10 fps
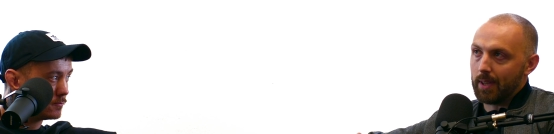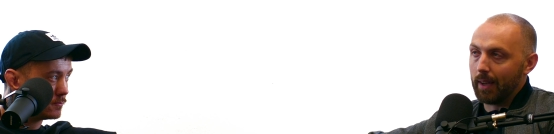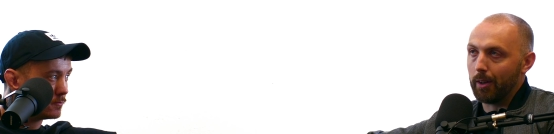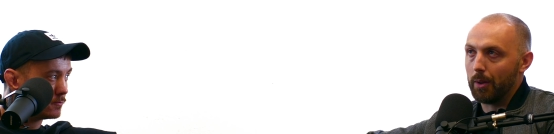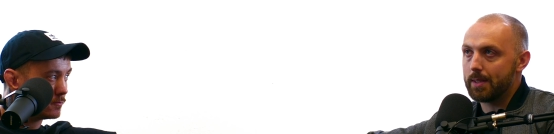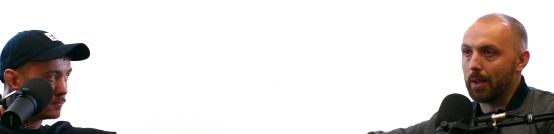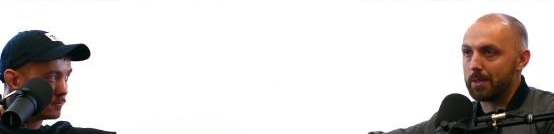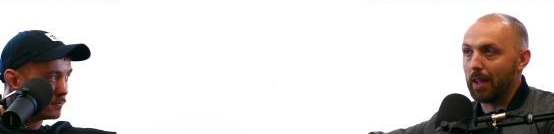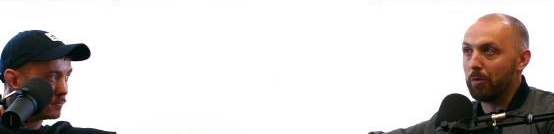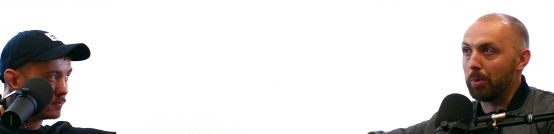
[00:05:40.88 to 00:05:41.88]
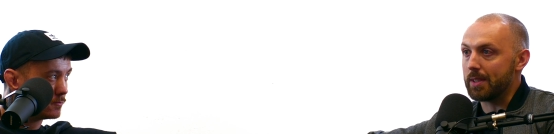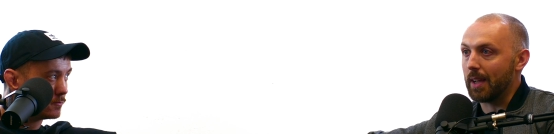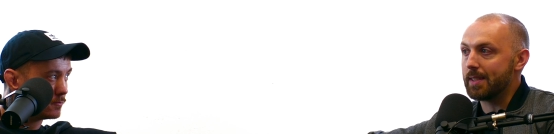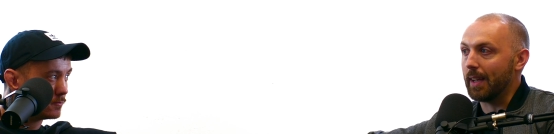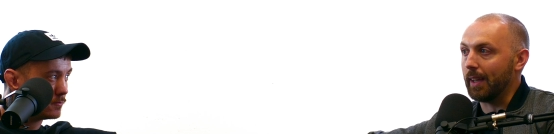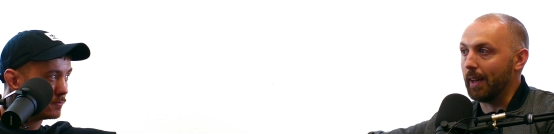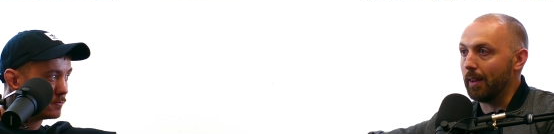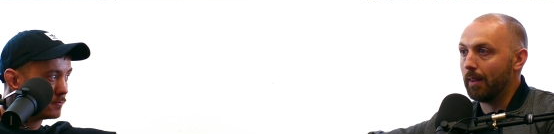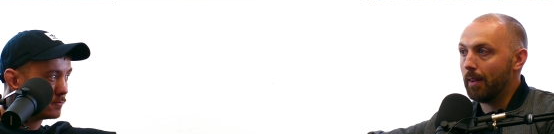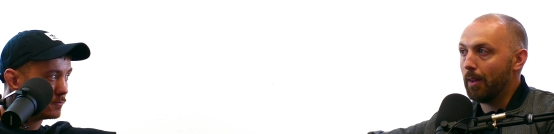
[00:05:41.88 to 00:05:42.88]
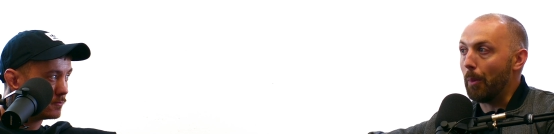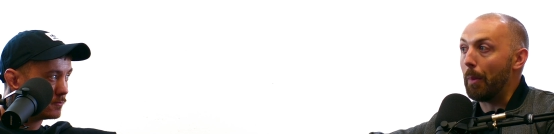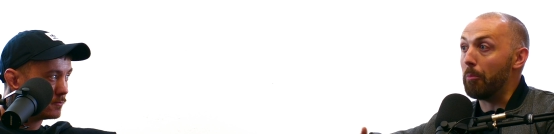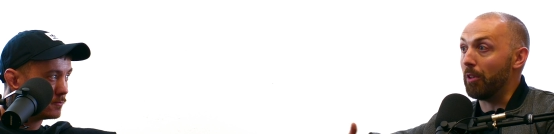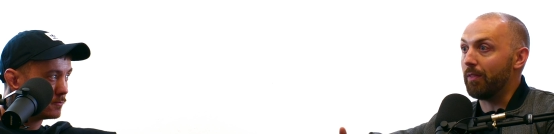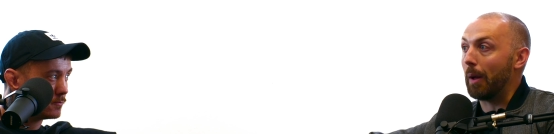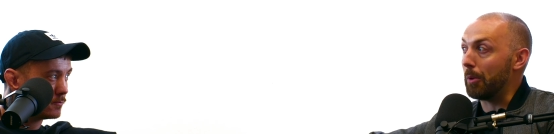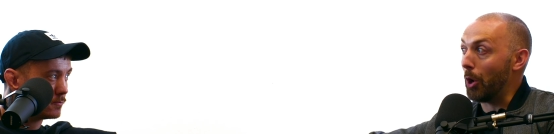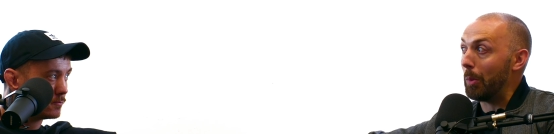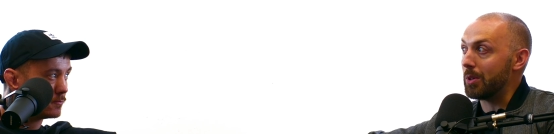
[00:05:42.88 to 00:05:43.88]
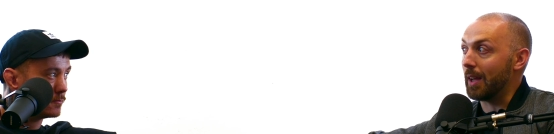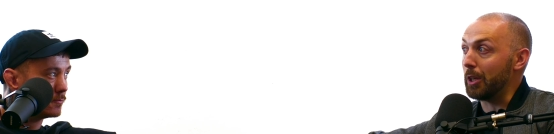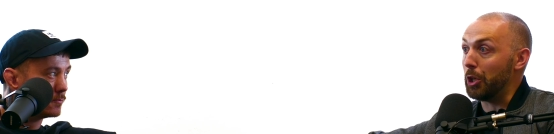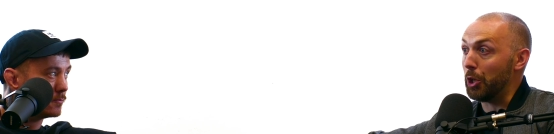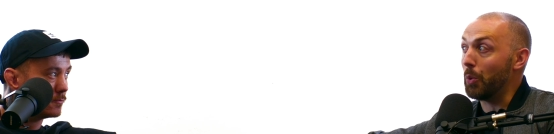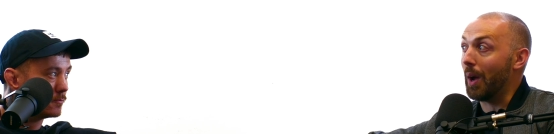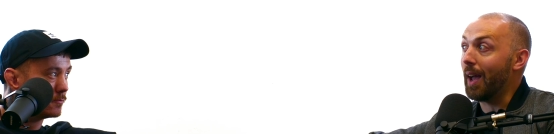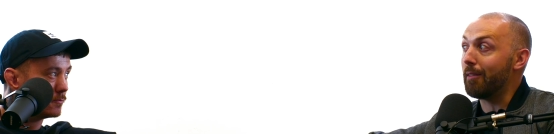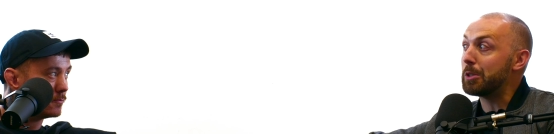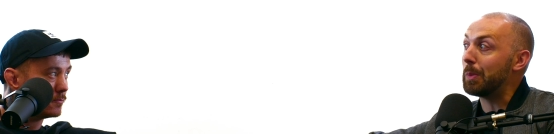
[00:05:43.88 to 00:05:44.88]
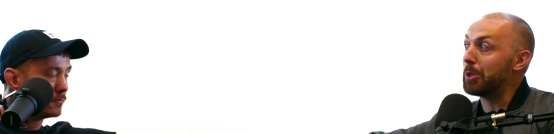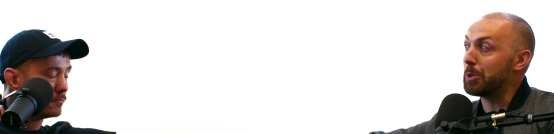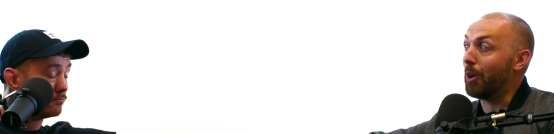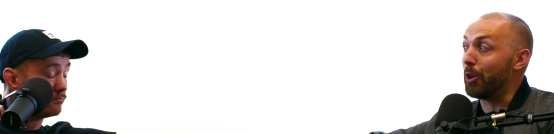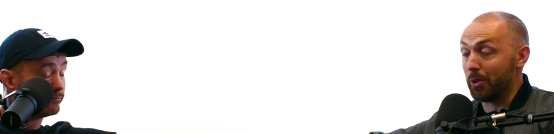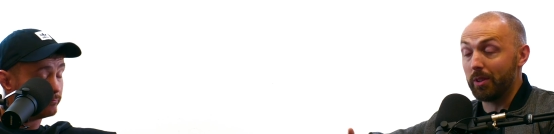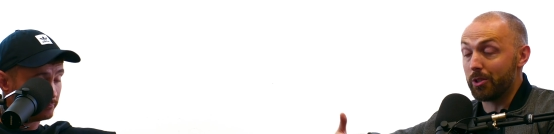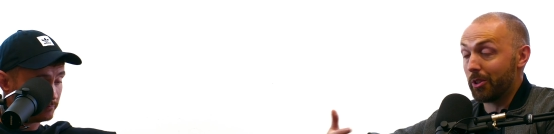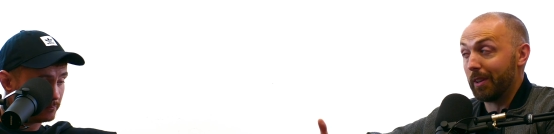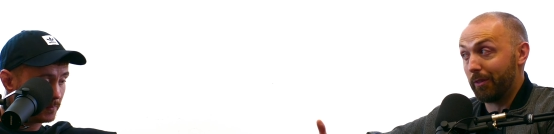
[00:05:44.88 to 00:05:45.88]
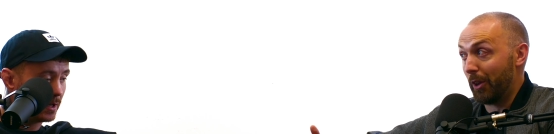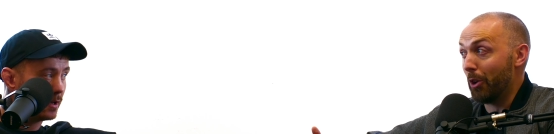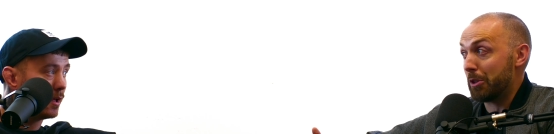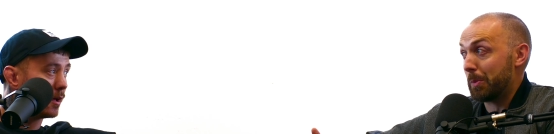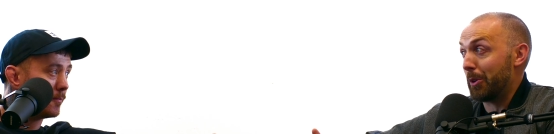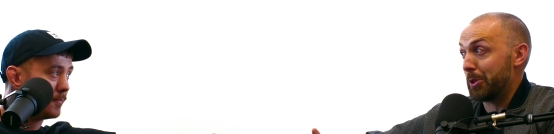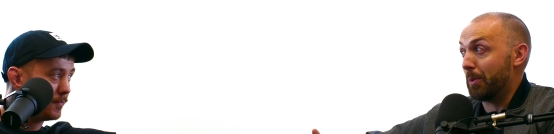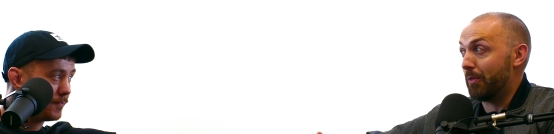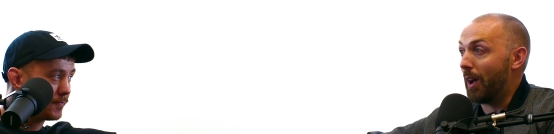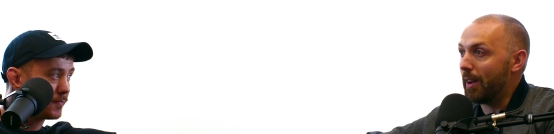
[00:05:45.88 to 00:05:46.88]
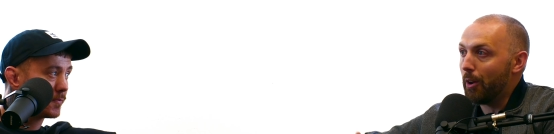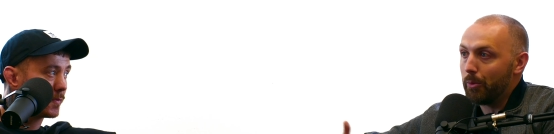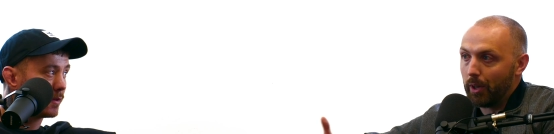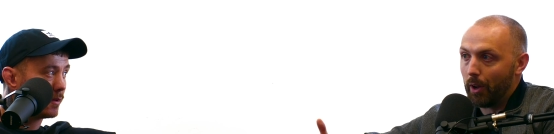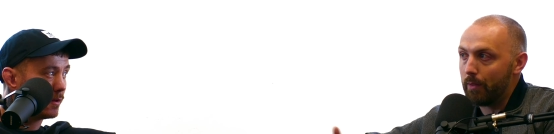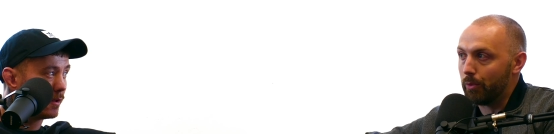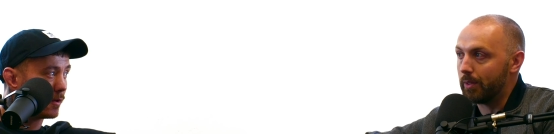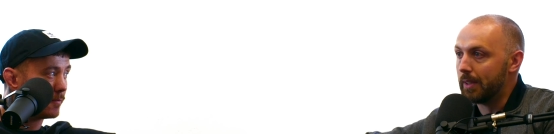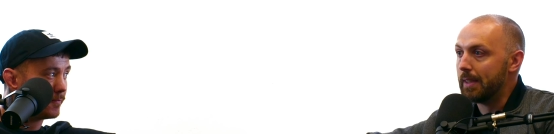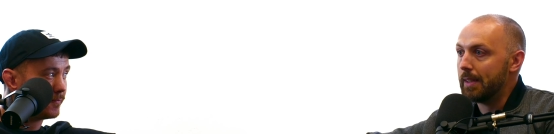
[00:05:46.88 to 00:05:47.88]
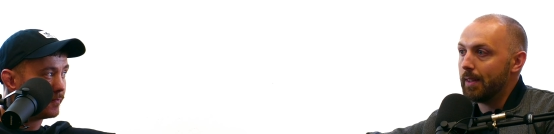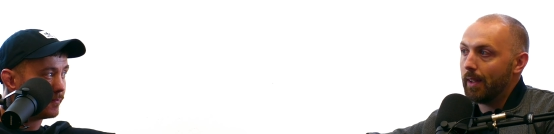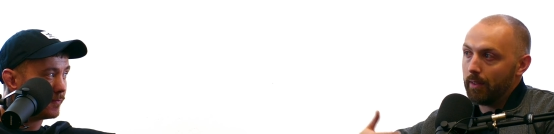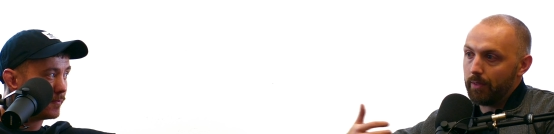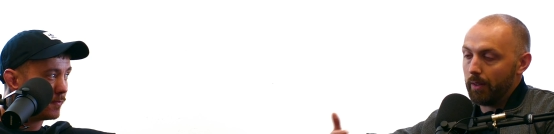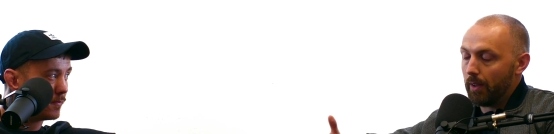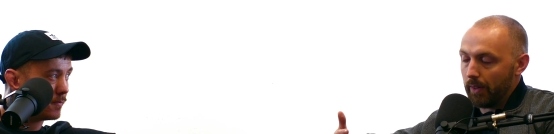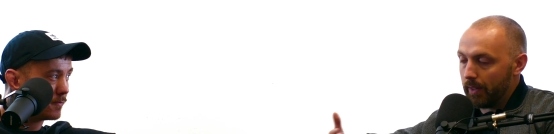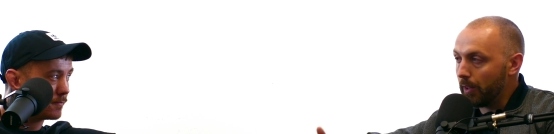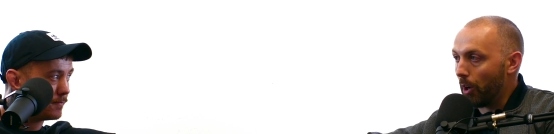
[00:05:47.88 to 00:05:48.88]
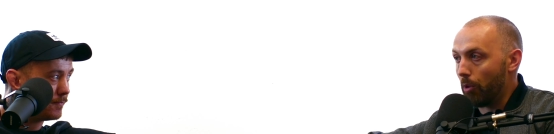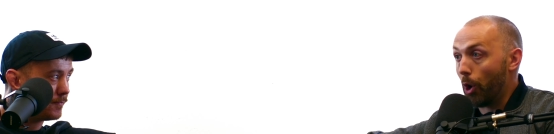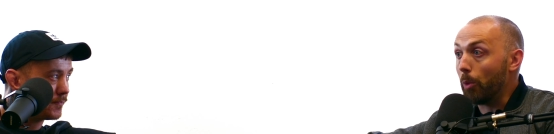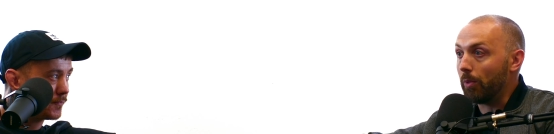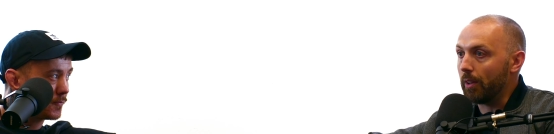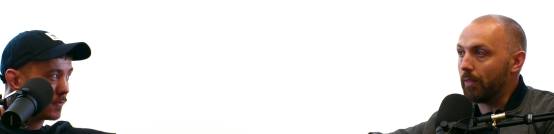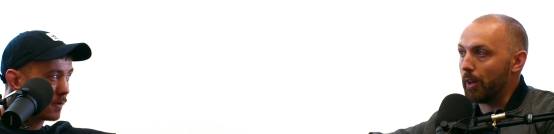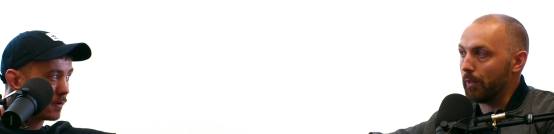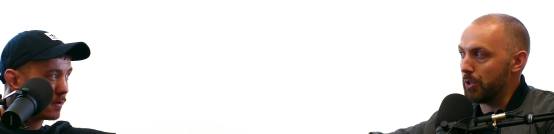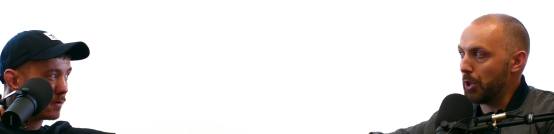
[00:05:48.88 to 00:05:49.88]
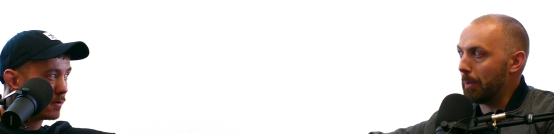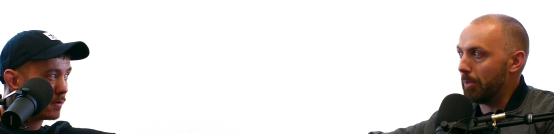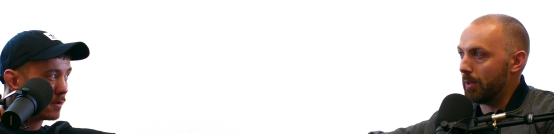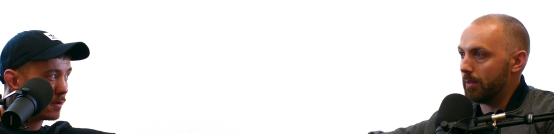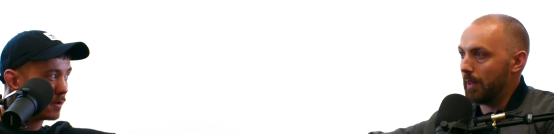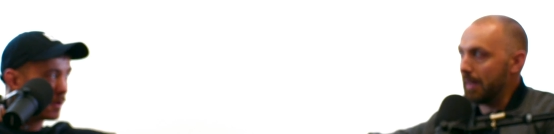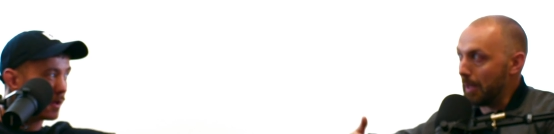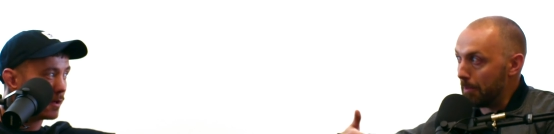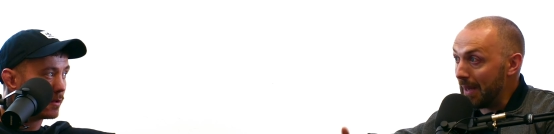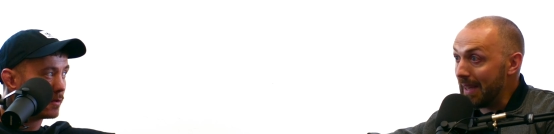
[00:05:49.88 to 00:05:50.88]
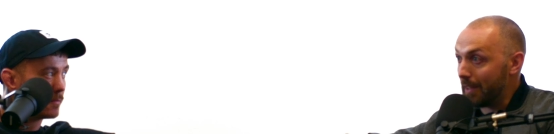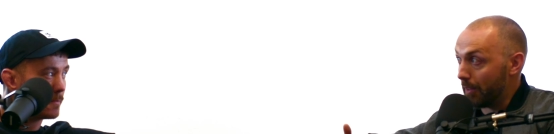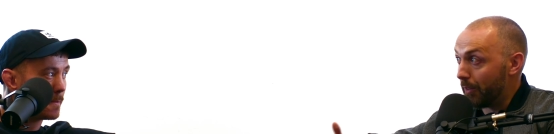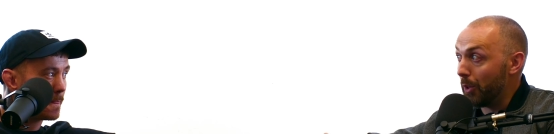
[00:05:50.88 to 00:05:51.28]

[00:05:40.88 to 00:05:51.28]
Speaker 1: I don't know, it sounds daft, but it's like taking in a member of the family almost, like you are responsible, or you certainly feel responsible for. I know, you know, everyone, if it did go wrong, hopefully they'd find another job, but in the immediate